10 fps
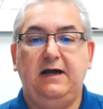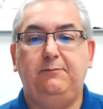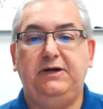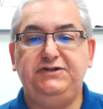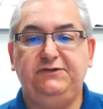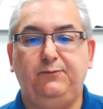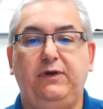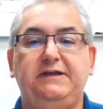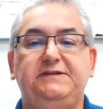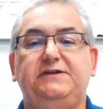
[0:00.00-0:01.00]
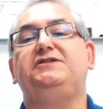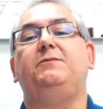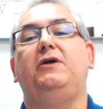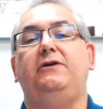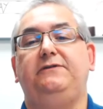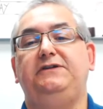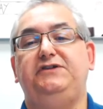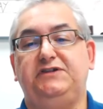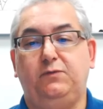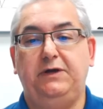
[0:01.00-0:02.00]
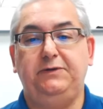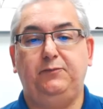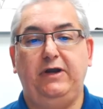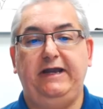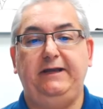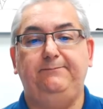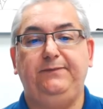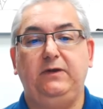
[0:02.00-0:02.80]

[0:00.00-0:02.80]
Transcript: A bunch of brains are smarter than just one brain.